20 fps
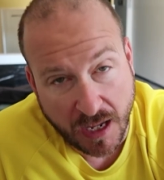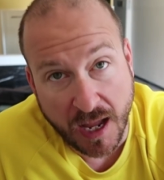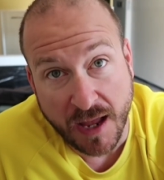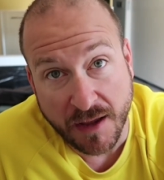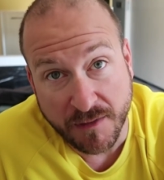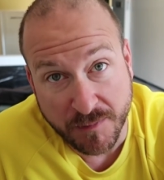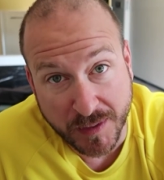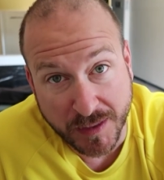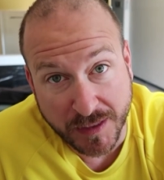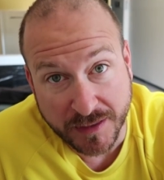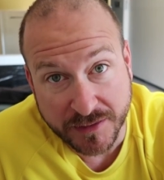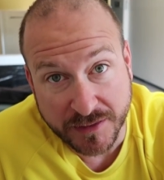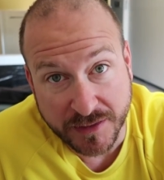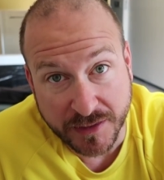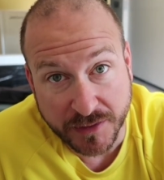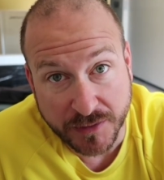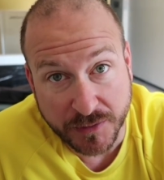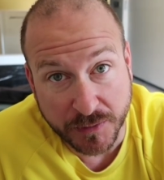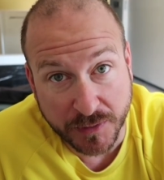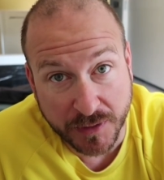I have been
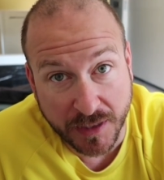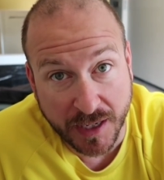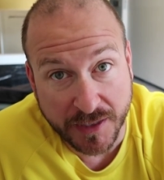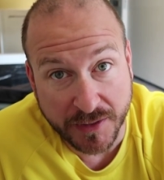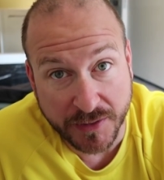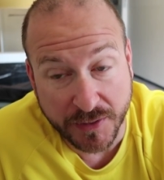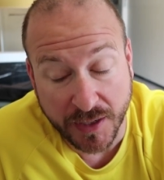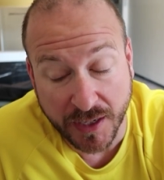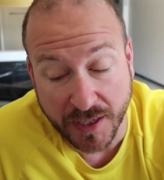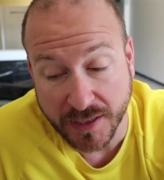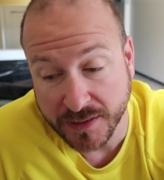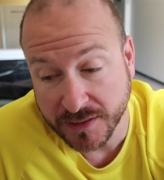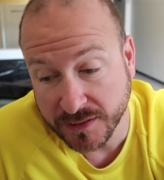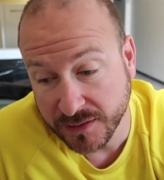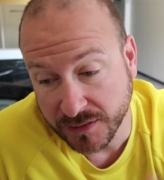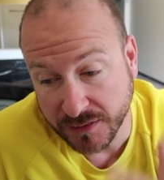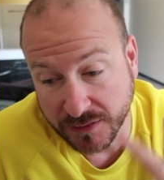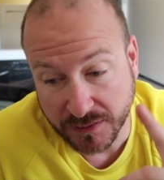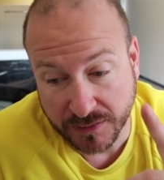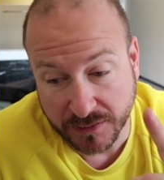listening to a lot of you
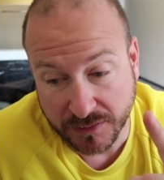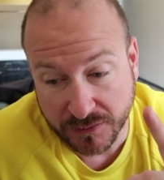guys.